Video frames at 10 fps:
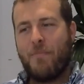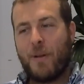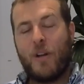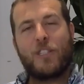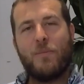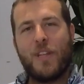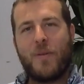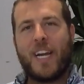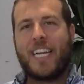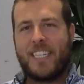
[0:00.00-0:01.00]
But ultimately,
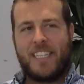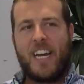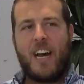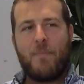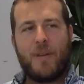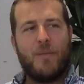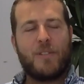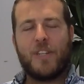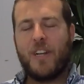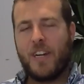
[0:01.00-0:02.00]
when I got to the top, it
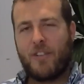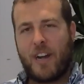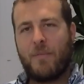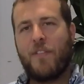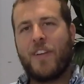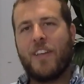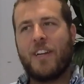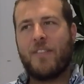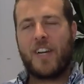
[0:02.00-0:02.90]
was an incredible feeling of